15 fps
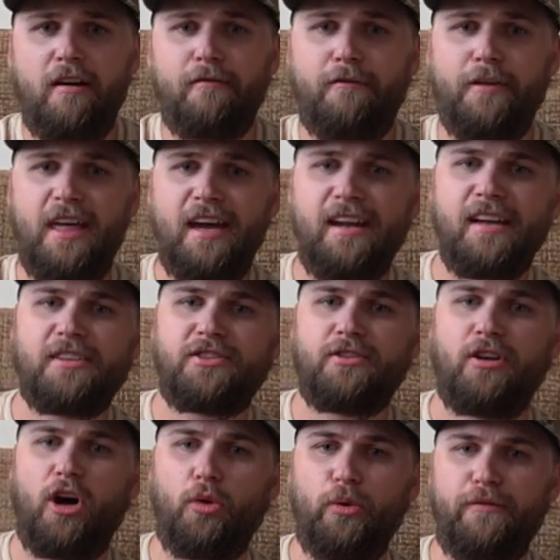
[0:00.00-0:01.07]
For that
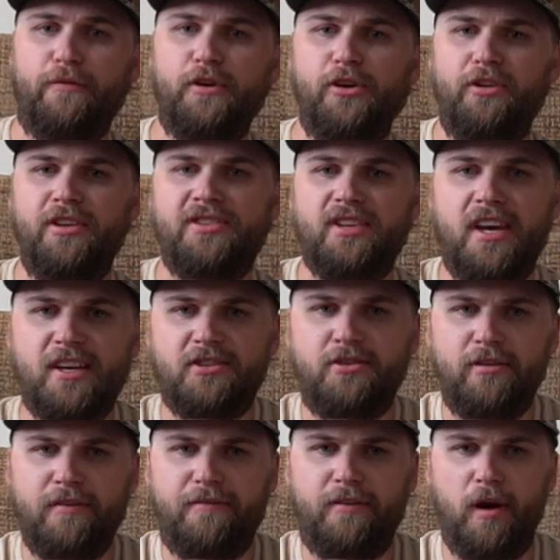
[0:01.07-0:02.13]
answer, I'll refer to this
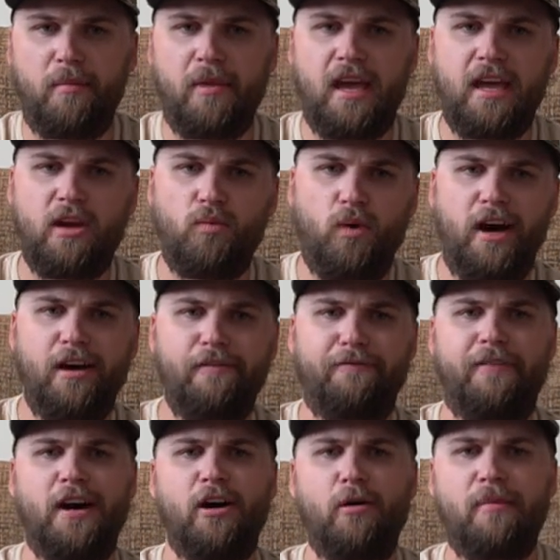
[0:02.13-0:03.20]
excerpt from a
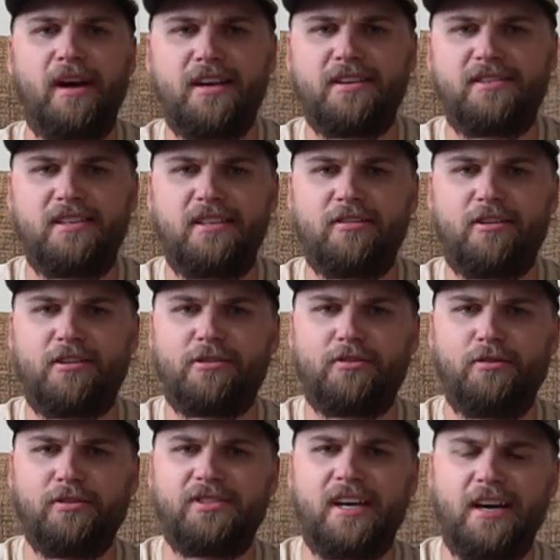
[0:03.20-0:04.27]
Wildfowl magazine
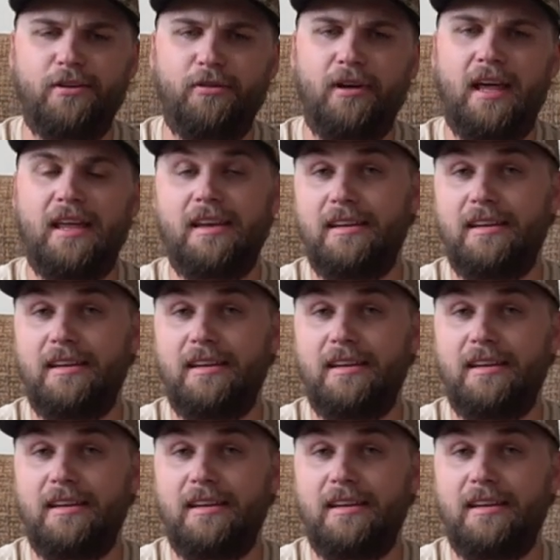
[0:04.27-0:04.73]
article titled